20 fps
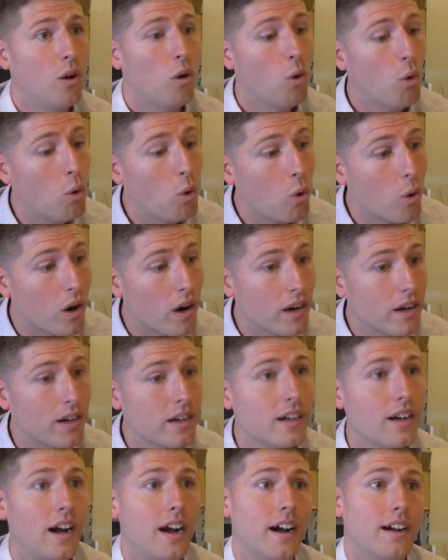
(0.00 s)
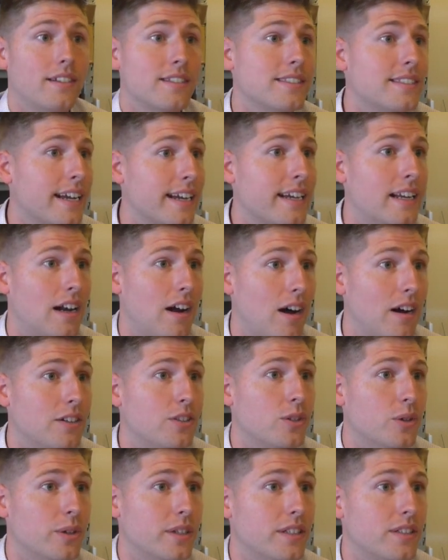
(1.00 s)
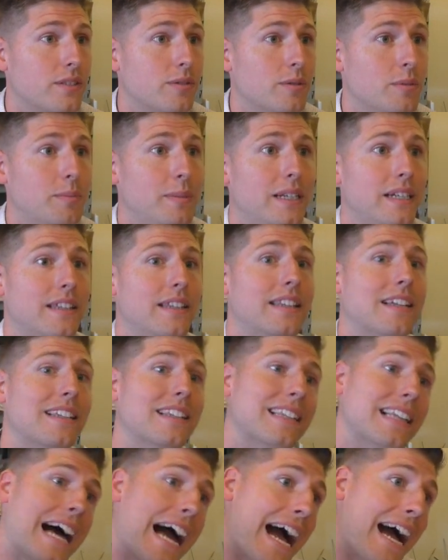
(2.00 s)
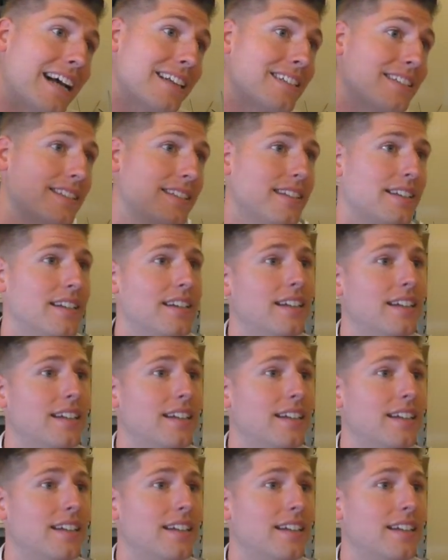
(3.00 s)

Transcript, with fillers: or uh, your second choice would be the last